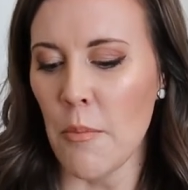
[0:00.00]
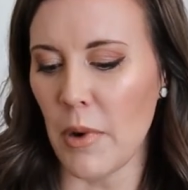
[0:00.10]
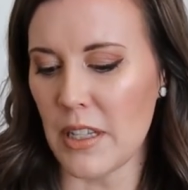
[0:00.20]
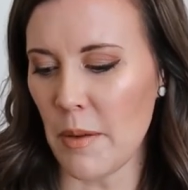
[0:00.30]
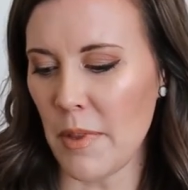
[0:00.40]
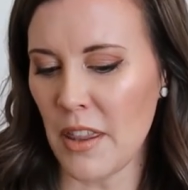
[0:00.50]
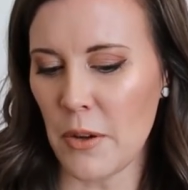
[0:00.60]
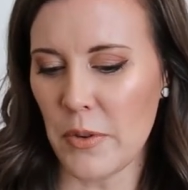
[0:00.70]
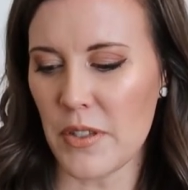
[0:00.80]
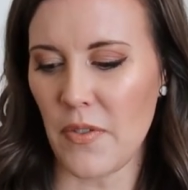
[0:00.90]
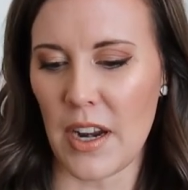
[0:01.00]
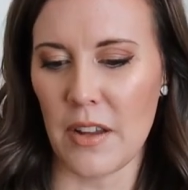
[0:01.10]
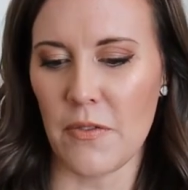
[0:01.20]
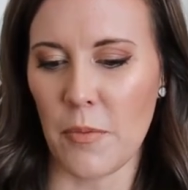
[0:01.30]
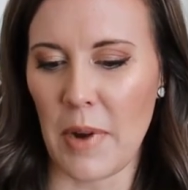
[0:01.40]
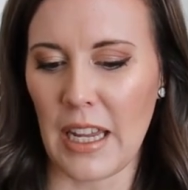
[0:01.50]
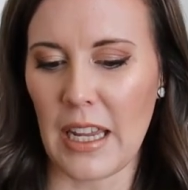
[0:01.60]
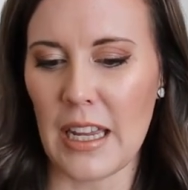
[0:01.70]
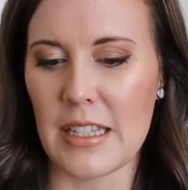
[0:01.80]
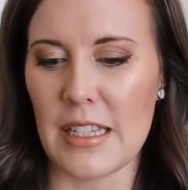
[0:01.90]
But something that was funny for my
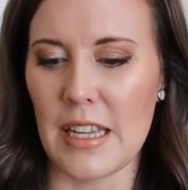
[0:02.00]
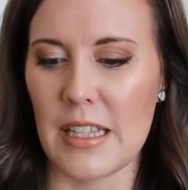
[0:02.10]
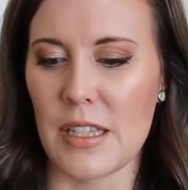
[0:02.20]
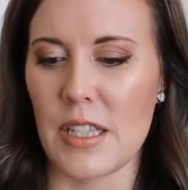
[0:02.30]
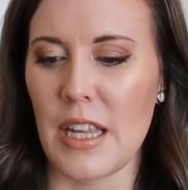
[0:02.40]
kids is